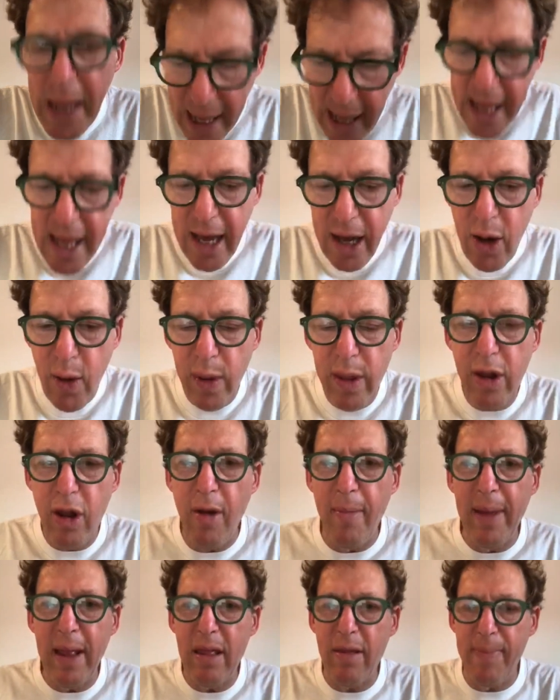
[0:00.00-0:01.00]
Here goes
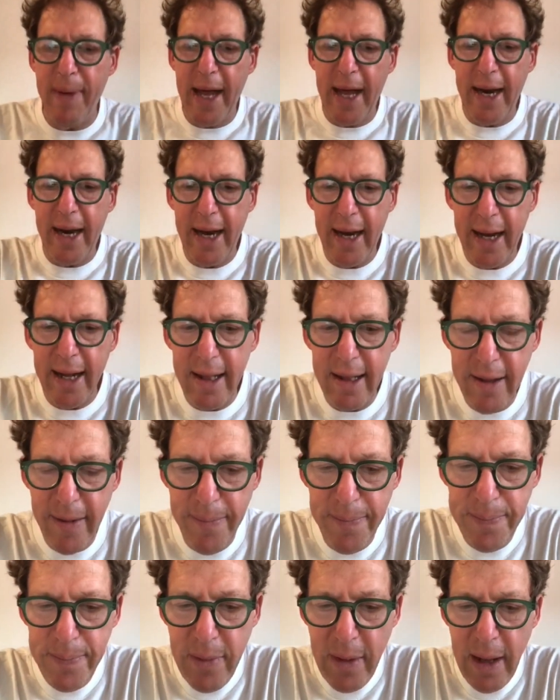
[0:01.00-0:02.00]
Thomas Bernhard.
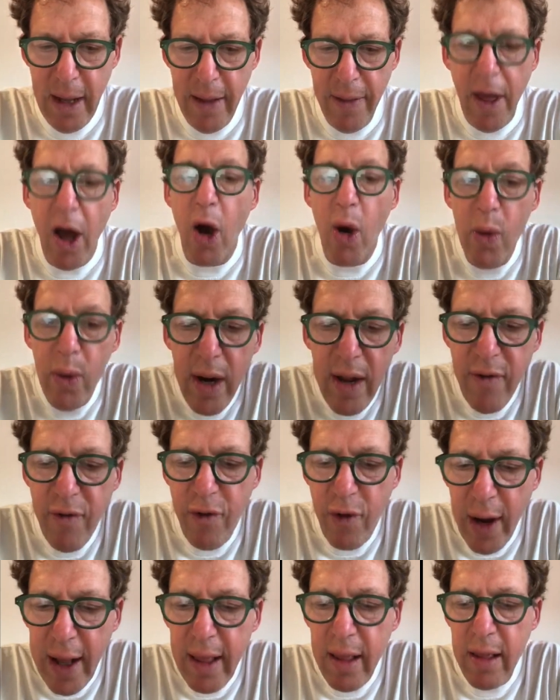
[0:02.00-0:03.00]
The only
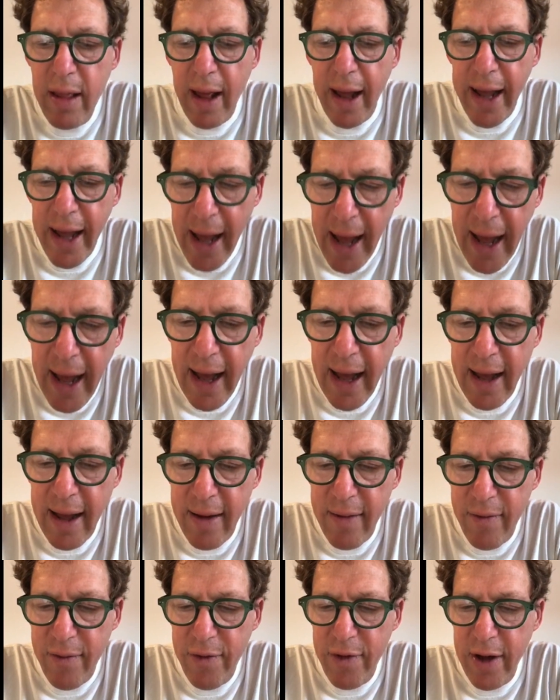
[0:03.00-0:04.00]
friends I
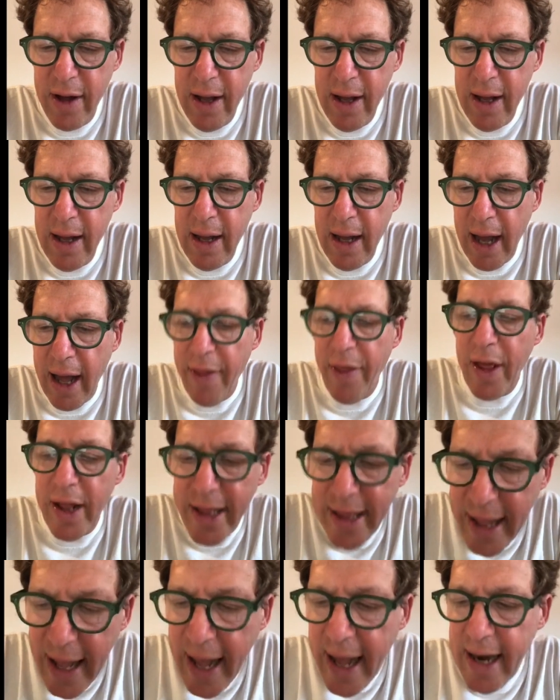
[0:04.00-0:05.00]
have are the
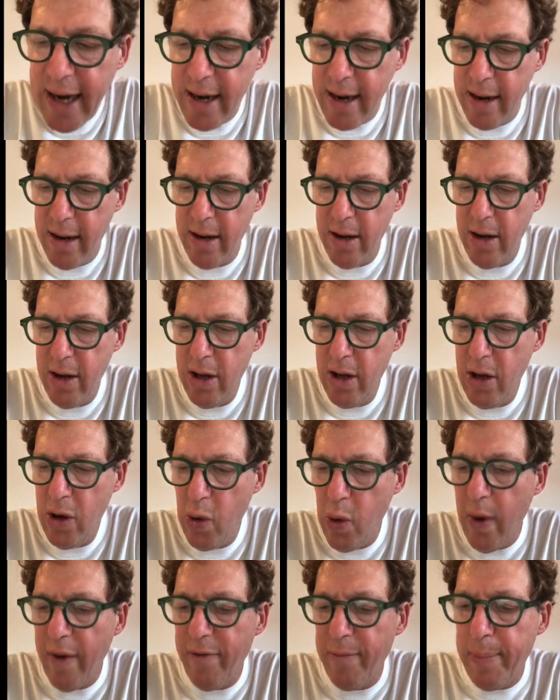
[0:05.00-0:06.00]
dead
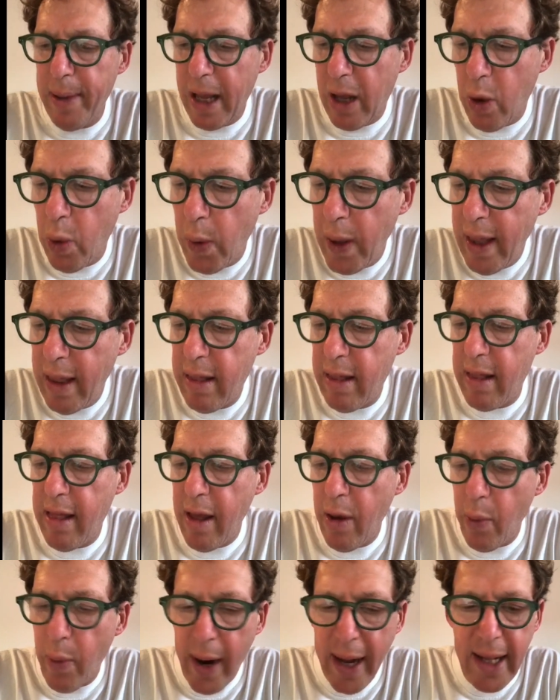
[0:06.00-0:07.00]
who have bequeathed
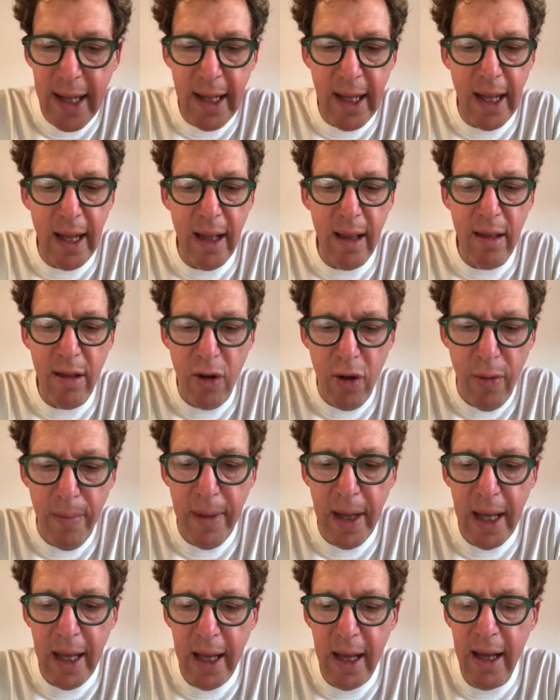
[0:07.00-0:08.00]
their writings to
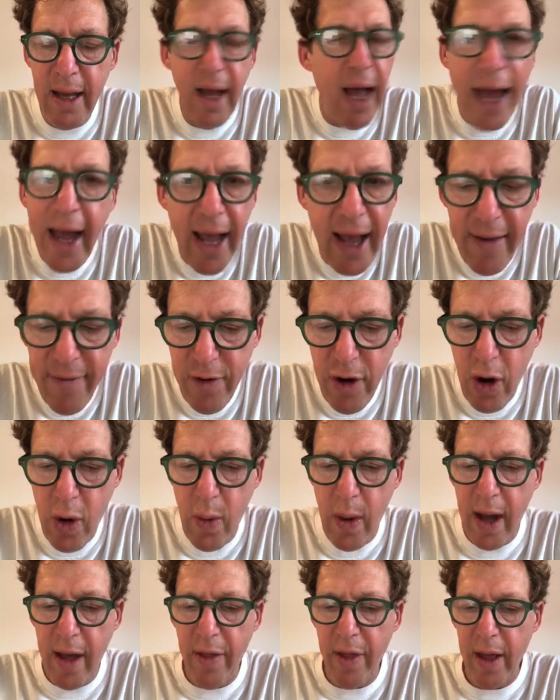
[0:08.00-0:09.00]
me. I have
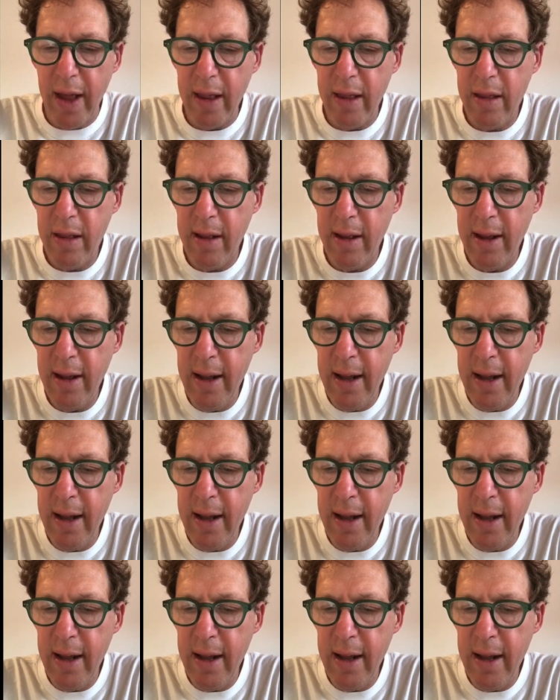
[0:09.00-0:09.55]
no others.